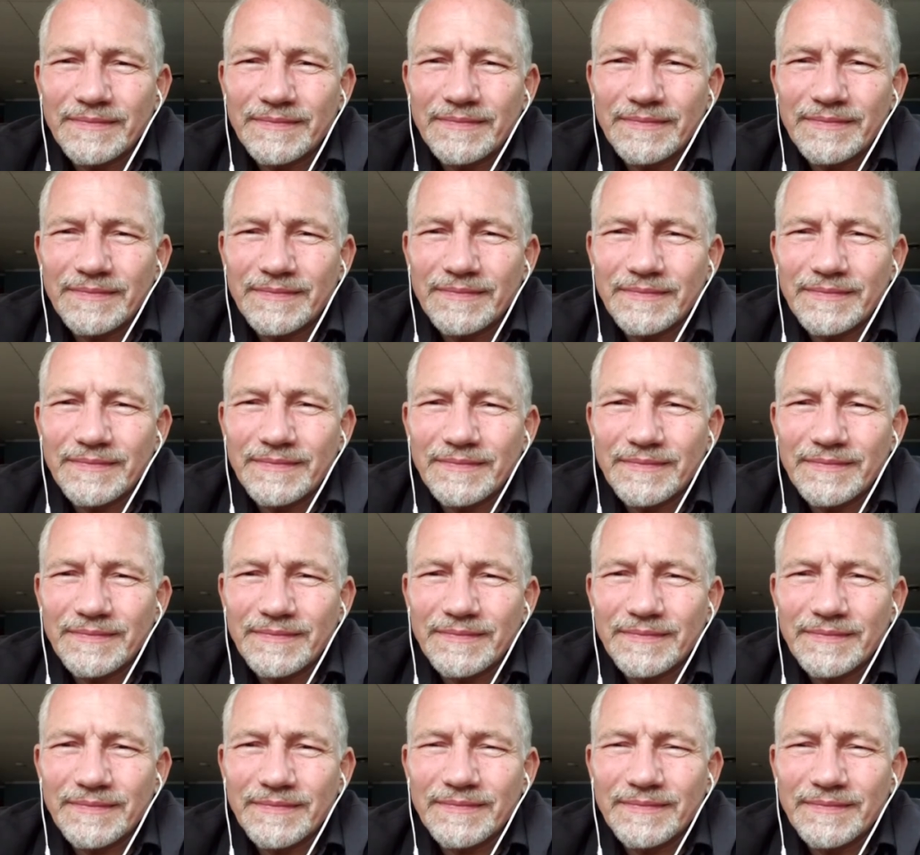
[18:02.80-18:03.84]

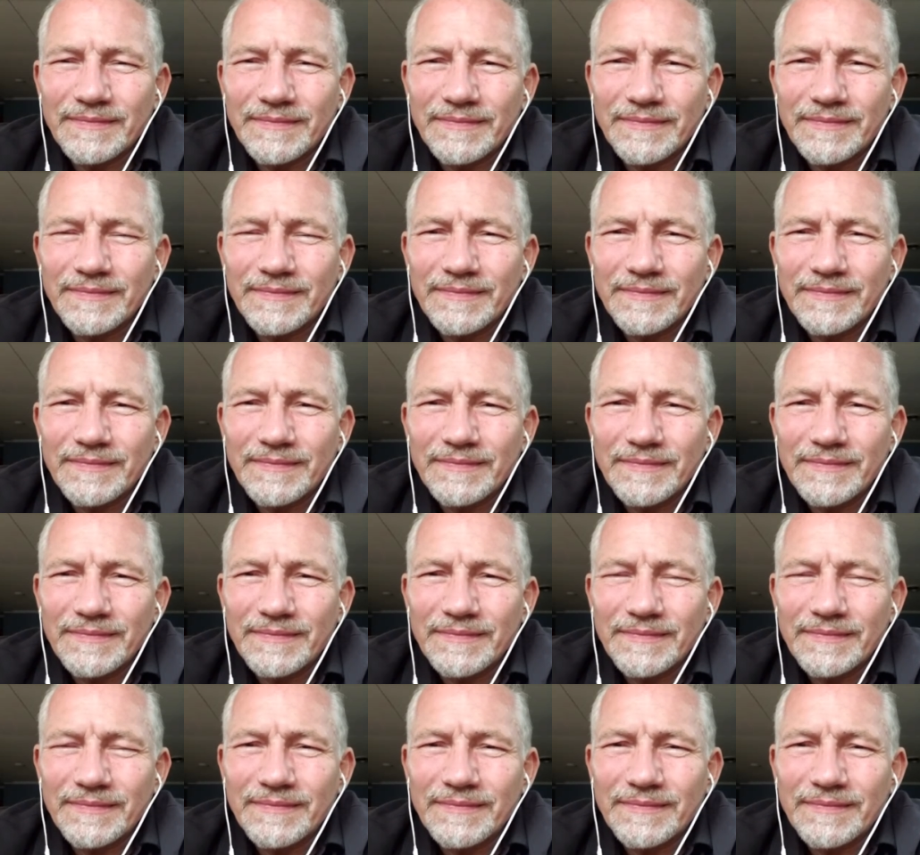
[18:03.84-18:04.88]

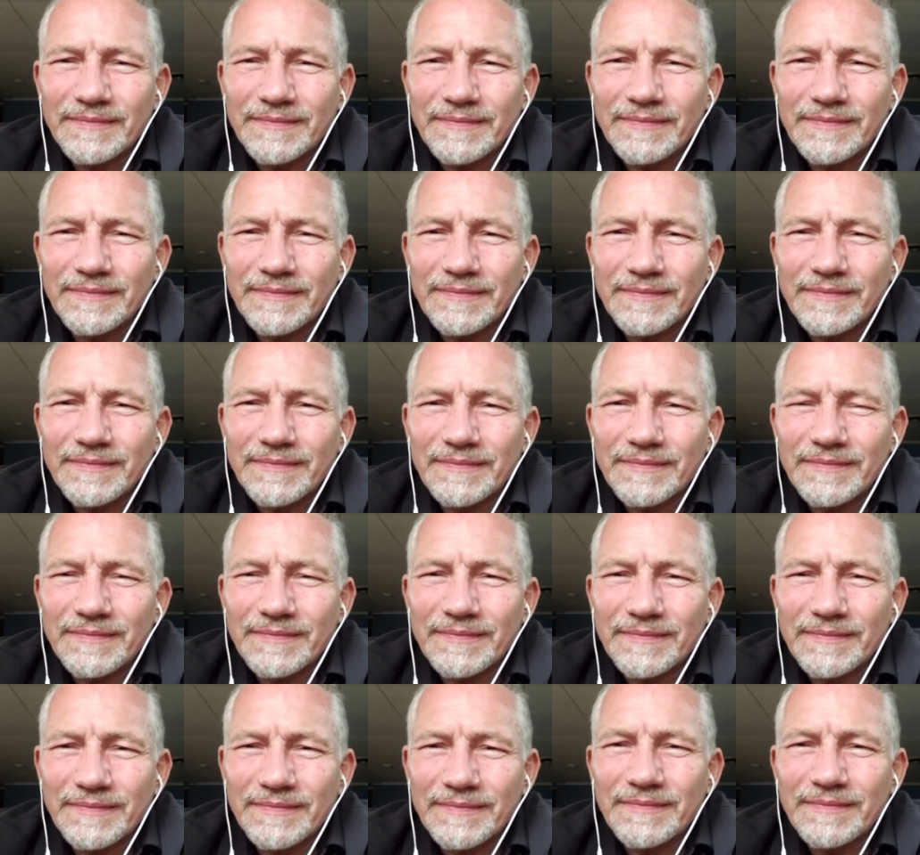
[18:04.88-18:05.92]

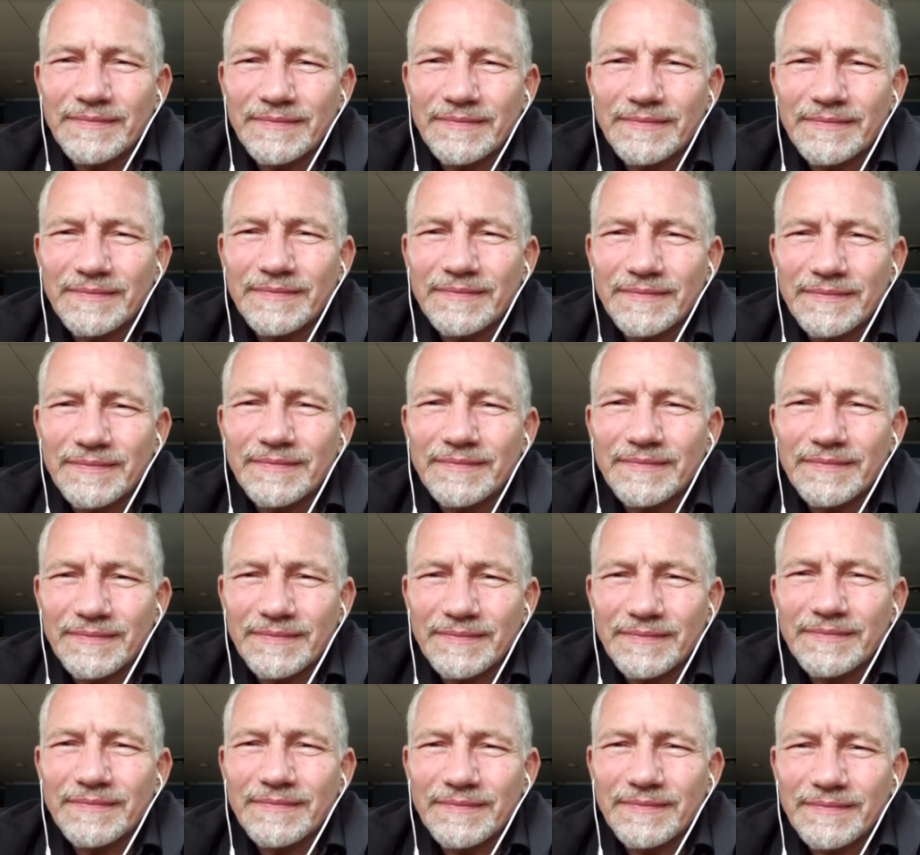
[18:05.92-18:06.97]

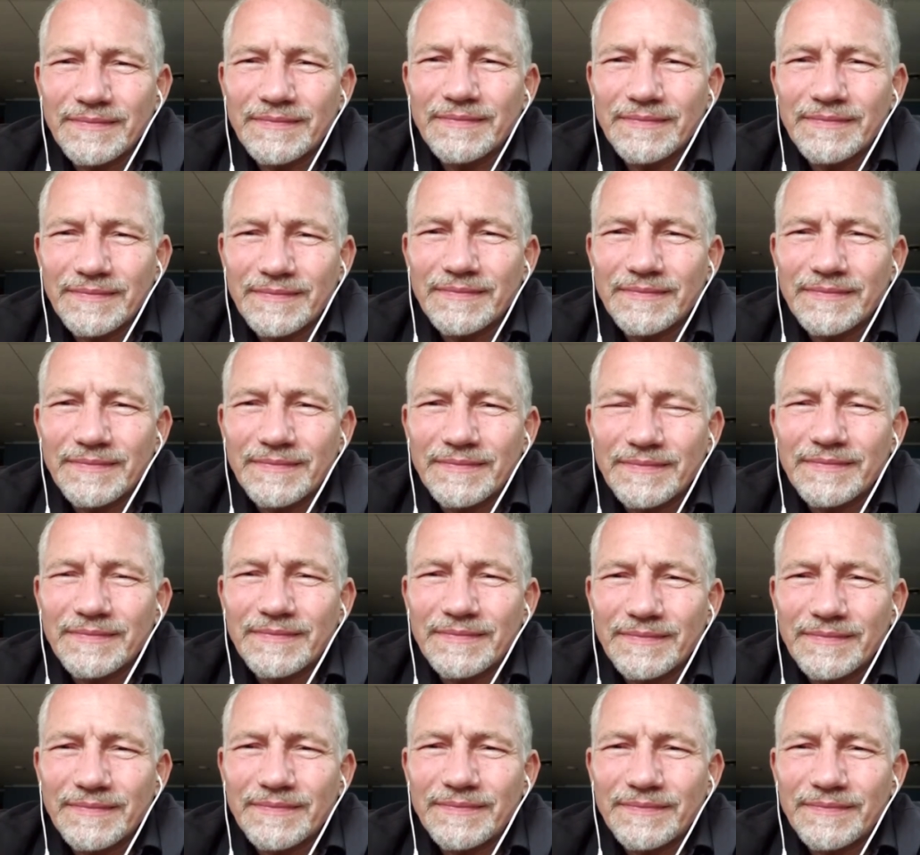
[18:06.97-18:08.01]

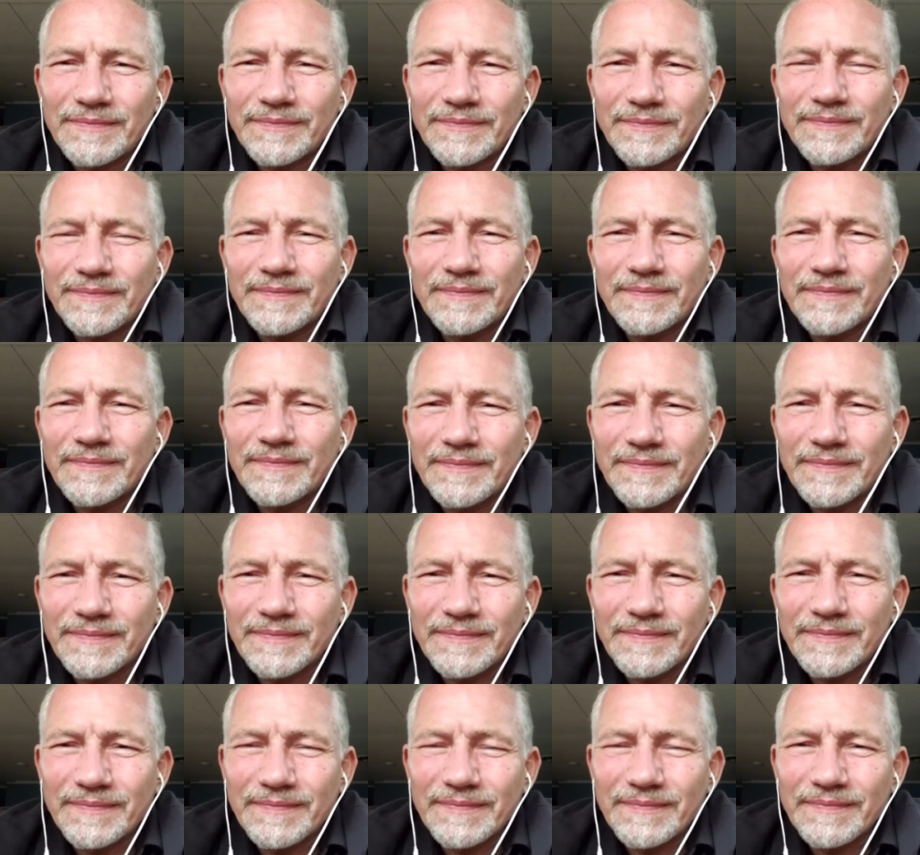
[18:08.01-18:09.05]

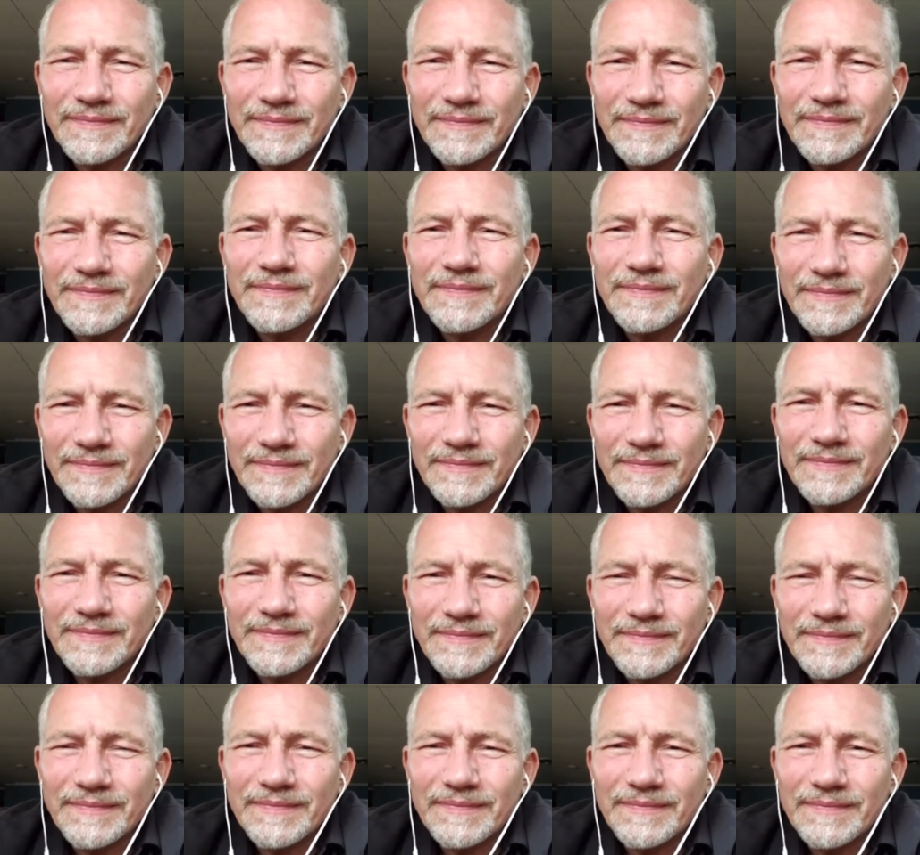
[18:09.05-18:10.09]

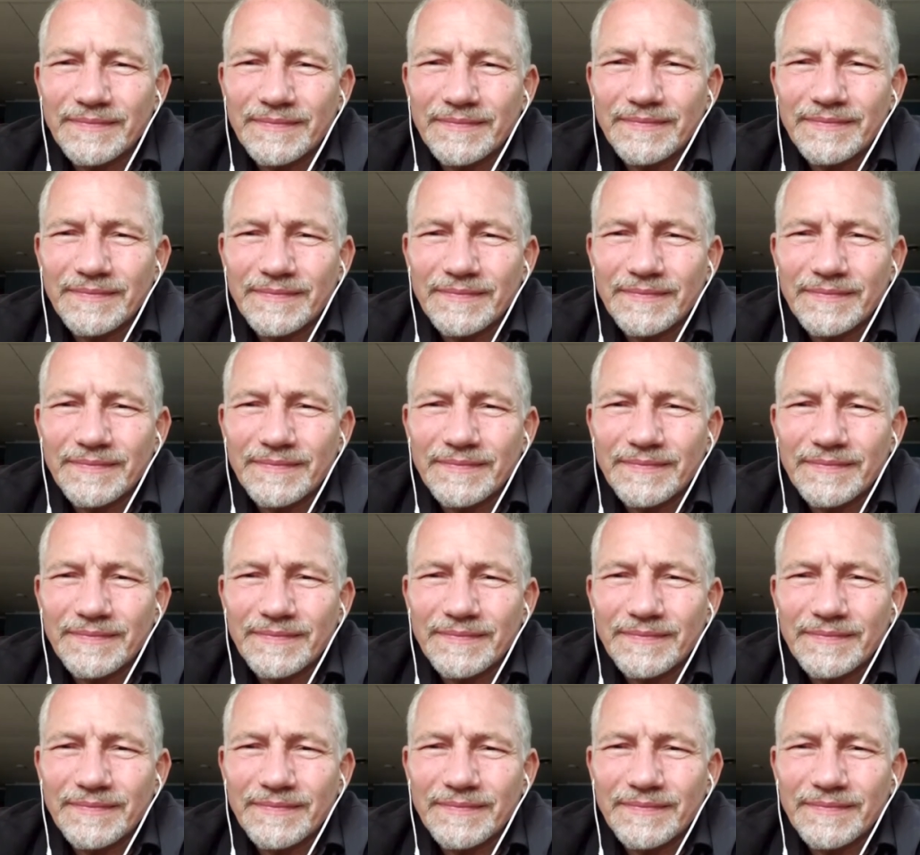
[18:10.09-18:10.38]
[no speech]